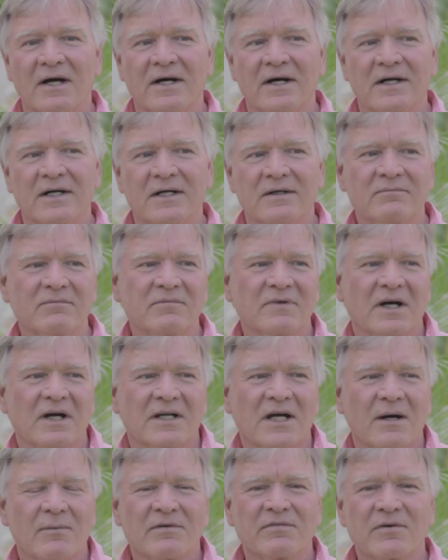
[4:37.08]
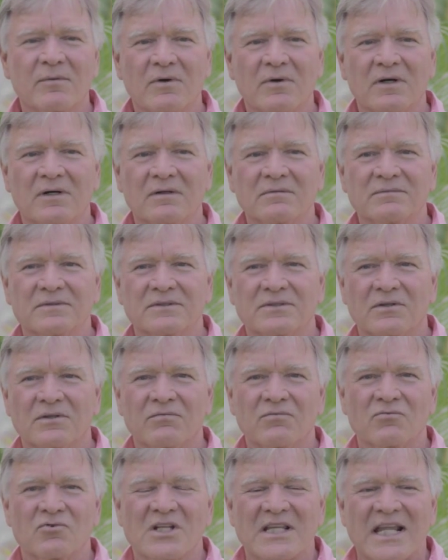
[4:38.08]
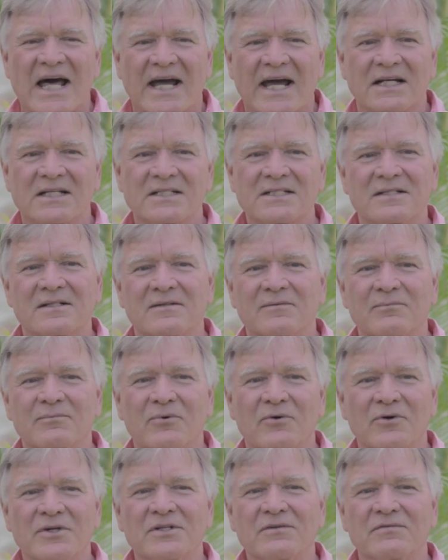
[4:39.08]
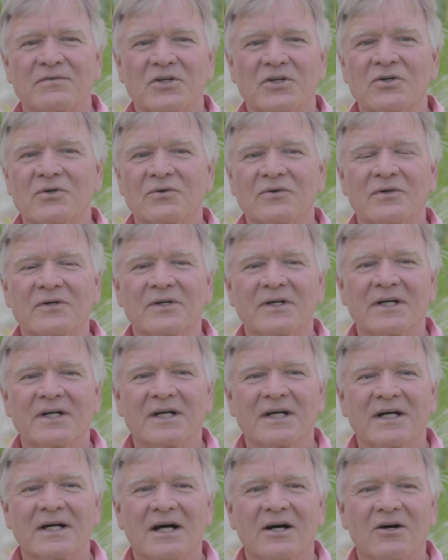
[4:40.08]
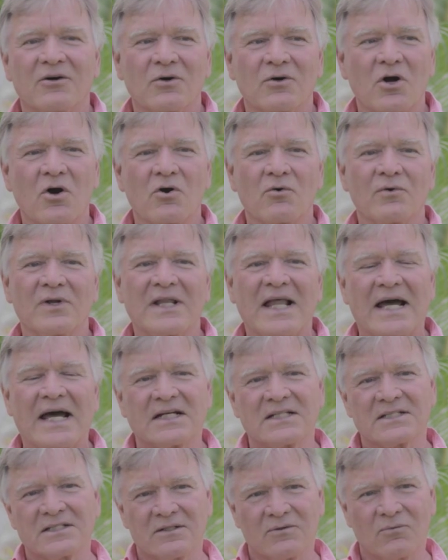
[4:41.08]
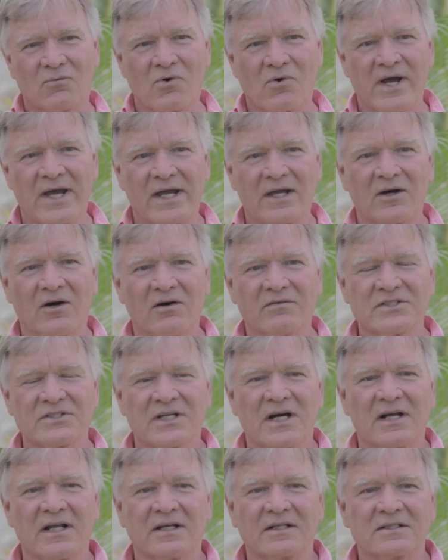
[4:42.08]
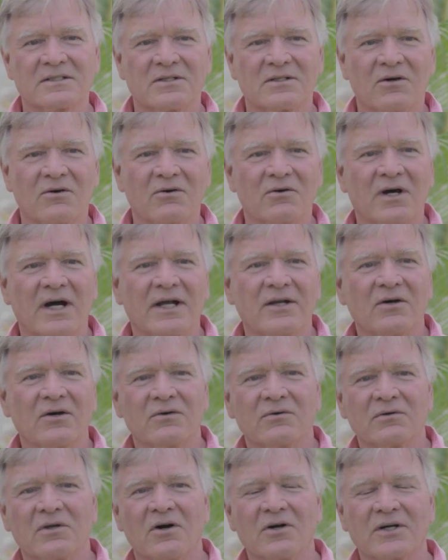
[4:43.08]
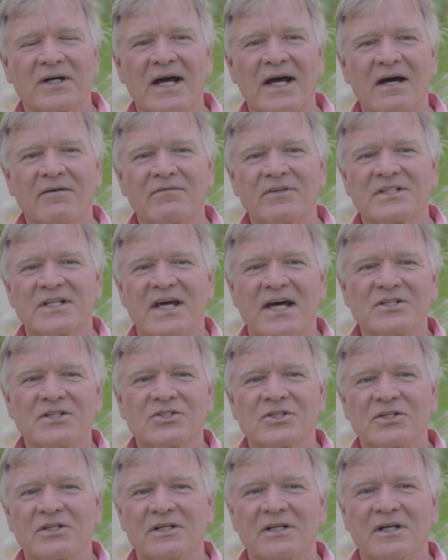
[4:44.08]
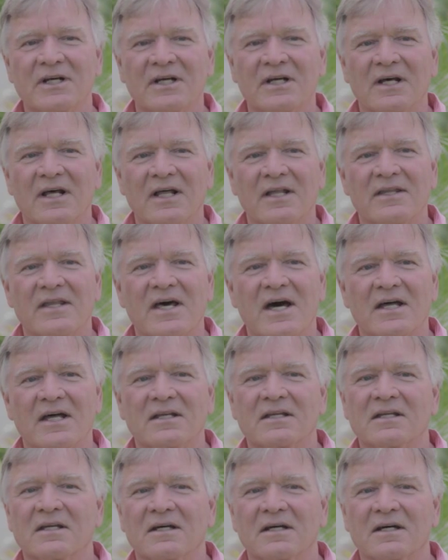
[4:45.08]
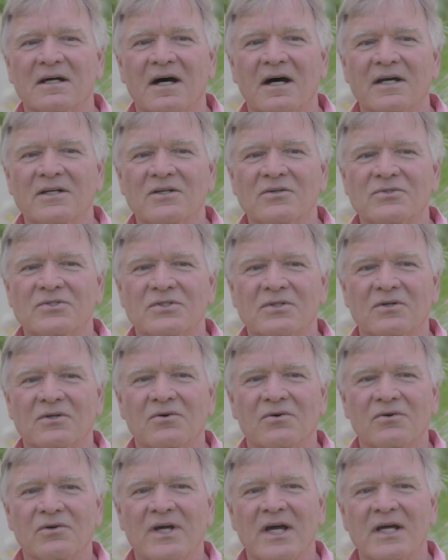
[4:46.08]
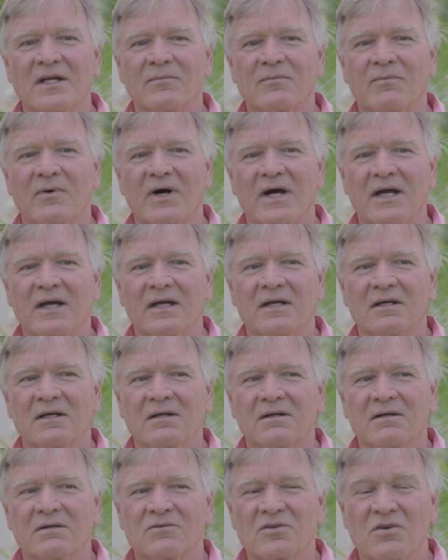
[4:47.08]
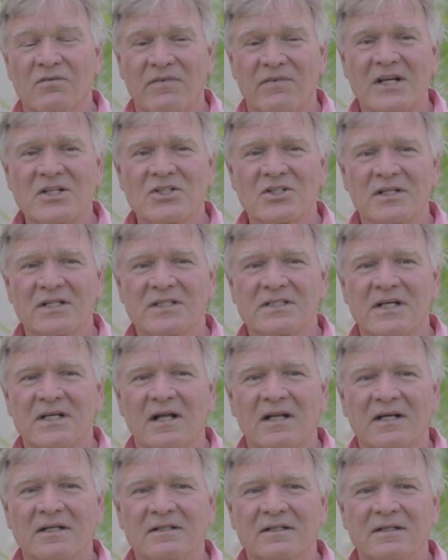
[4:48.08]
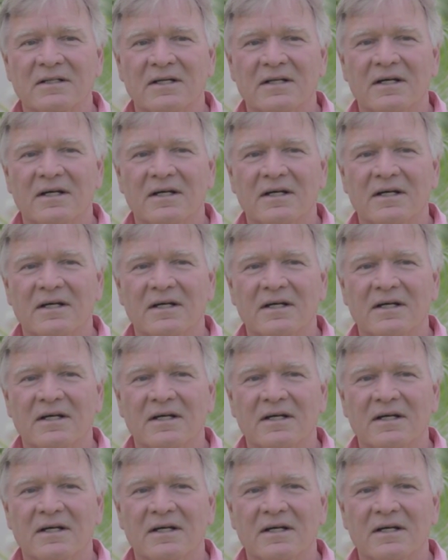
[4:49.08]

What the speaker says: And coming from a sort of relaxed point of view, or a relaxed way of selling. So I no longer have the tension that I used to create by conventionally selling.